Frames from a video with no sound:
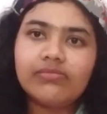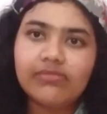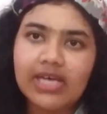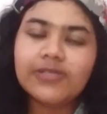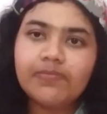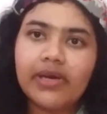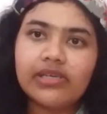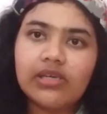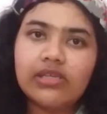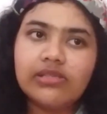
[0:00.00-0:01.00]

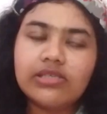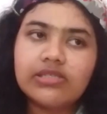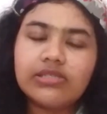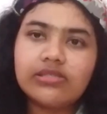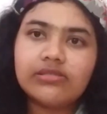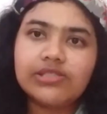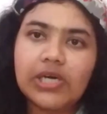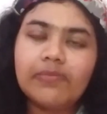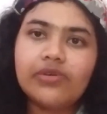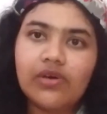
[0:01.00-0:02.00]
aspect in this
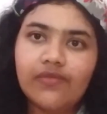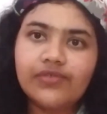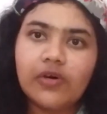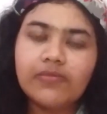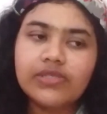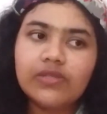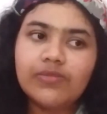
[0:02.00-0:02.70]
chapter of domicile,